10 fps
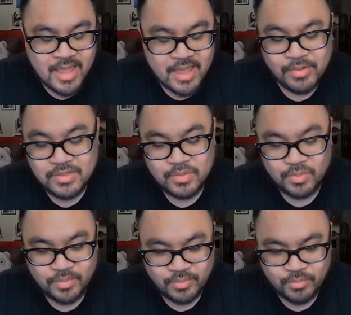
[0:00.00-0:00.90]
which
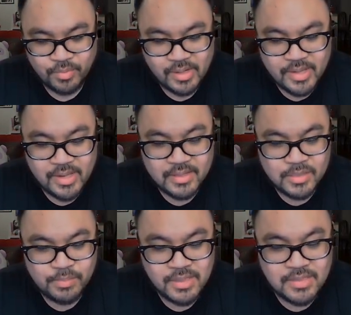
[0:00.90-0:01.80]
really
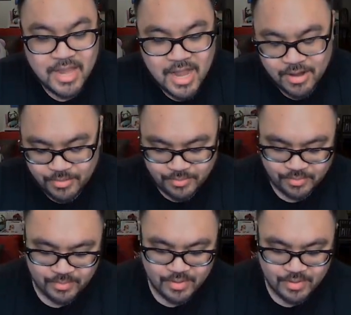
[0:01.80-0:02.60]
speaks to how